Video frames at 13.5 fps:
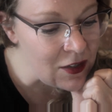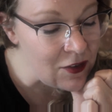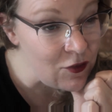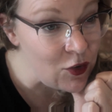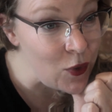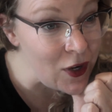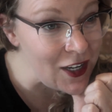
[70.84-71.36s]

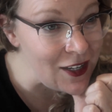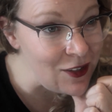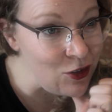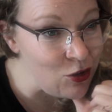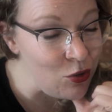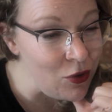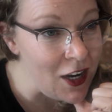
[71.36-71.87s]
If you want to get a
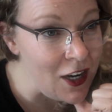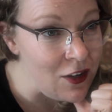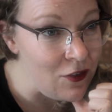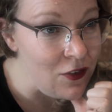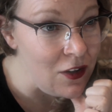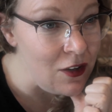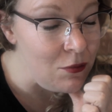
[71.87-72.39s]
little
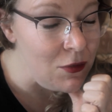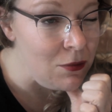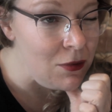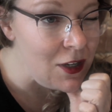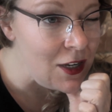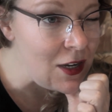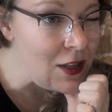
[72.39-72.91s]
creative, you can
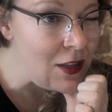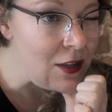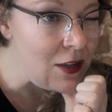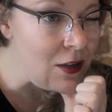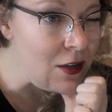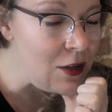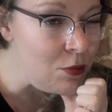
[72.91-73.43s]
maybe add a
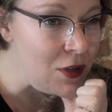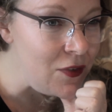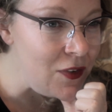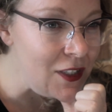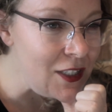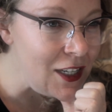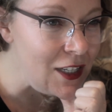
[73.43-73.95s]
little bit of
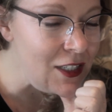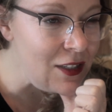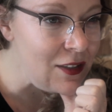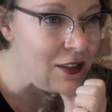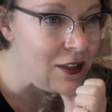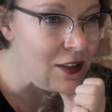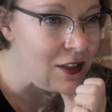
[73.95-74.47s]
a side
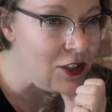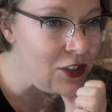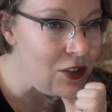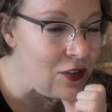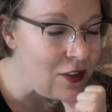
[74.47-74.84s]
tilt in there too.